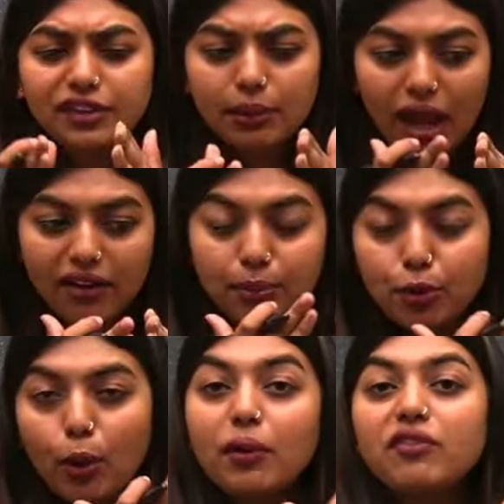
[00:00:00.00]
of them have a
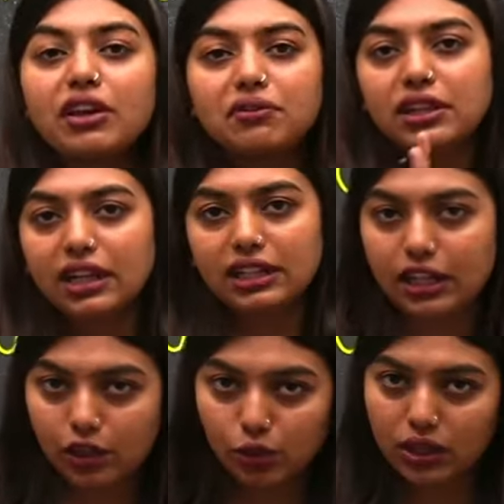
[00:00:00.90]
proper wavelength that
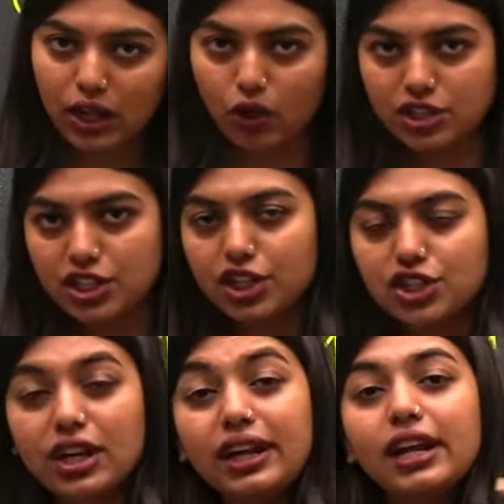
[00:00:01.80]
they'll do
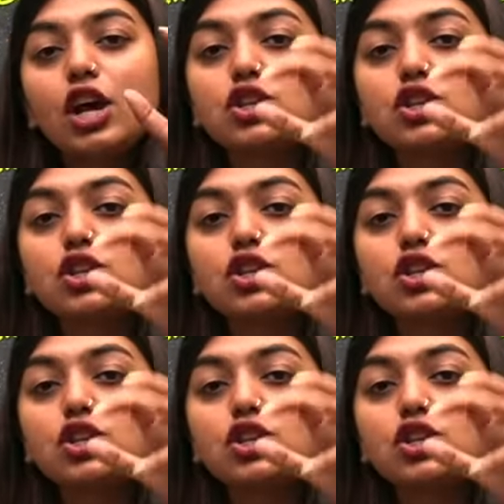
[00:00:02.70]
concentration, right?